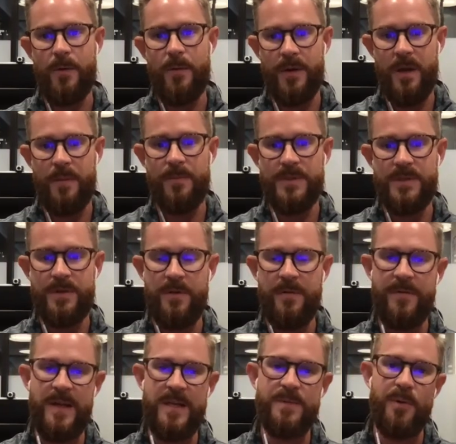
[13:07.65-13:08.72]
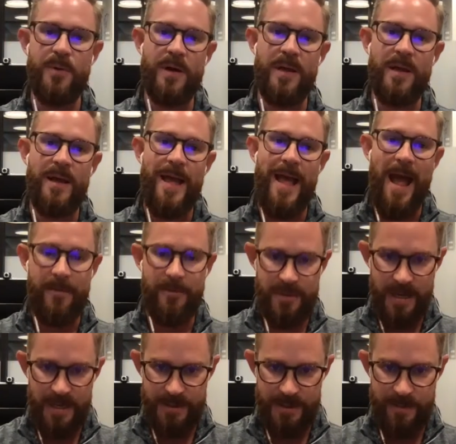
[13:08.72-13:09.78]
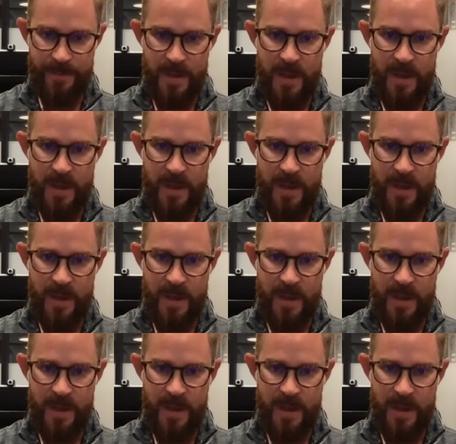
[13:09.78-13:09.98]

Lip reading: when it comes to Facebook advertising?